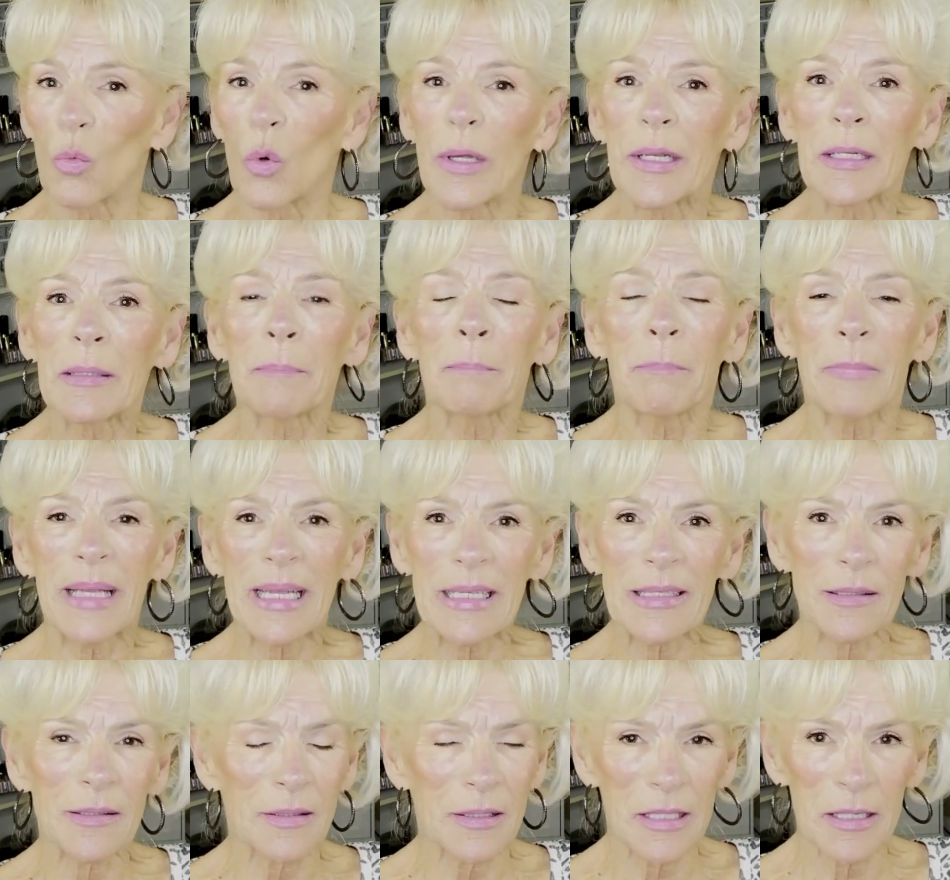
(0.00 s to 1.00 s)
what it
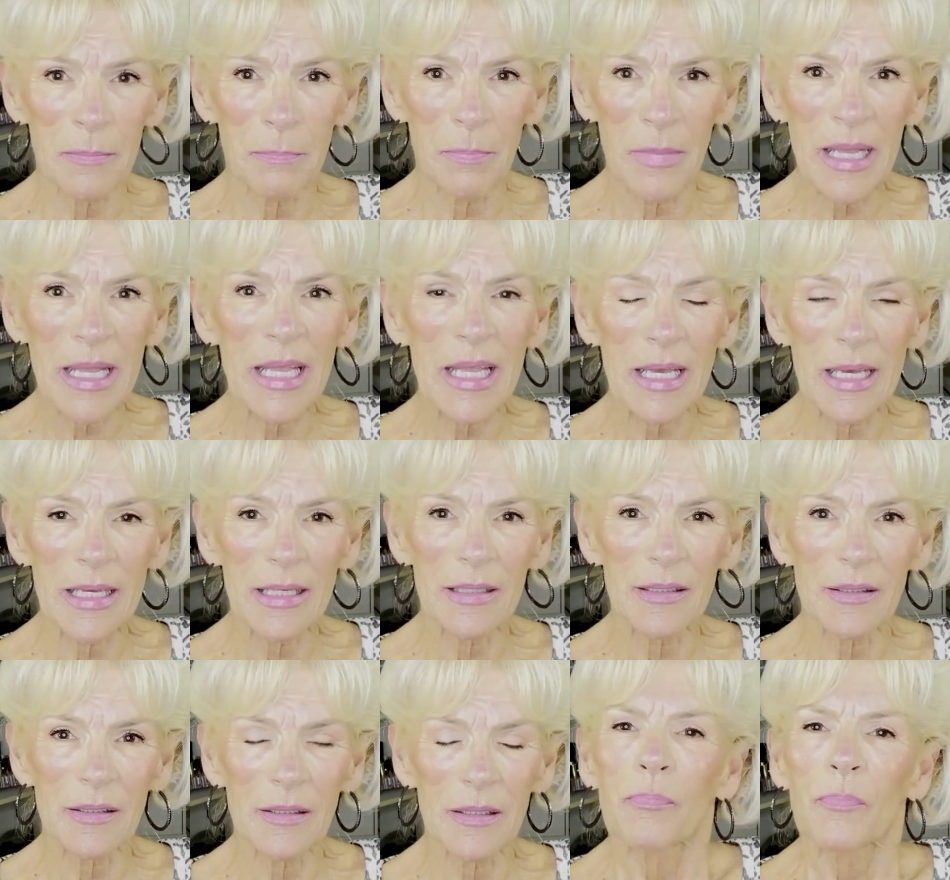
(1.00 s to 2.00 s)
means to me
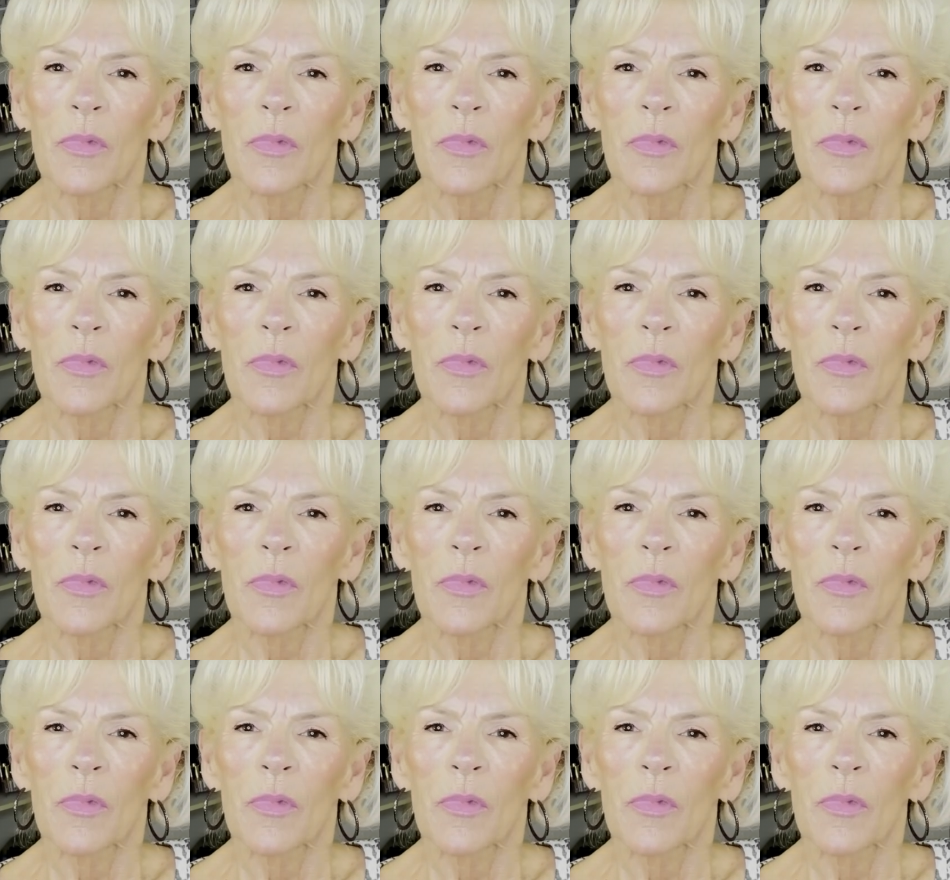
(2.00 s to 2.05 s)
is,